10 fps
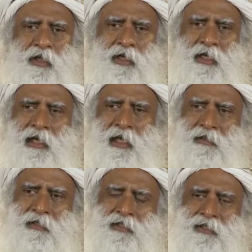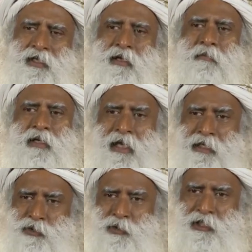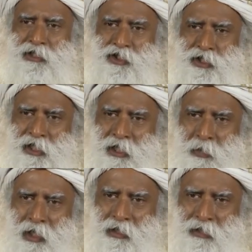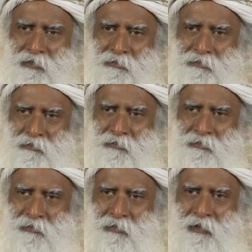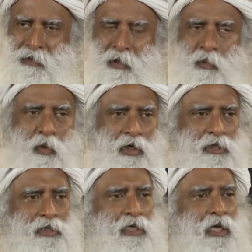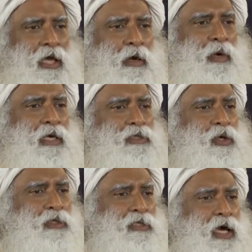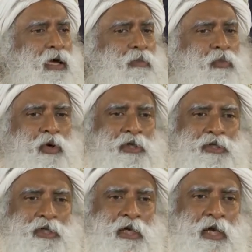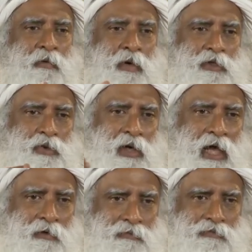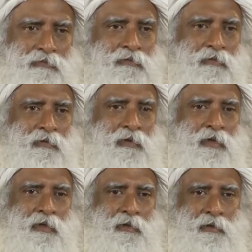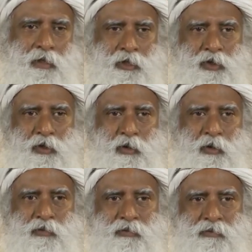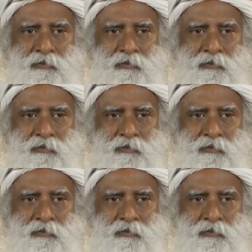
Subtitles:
thinking like this, but actually it's ticking away. What is ticking away is not time, what is ticking away is your life. Yes or no?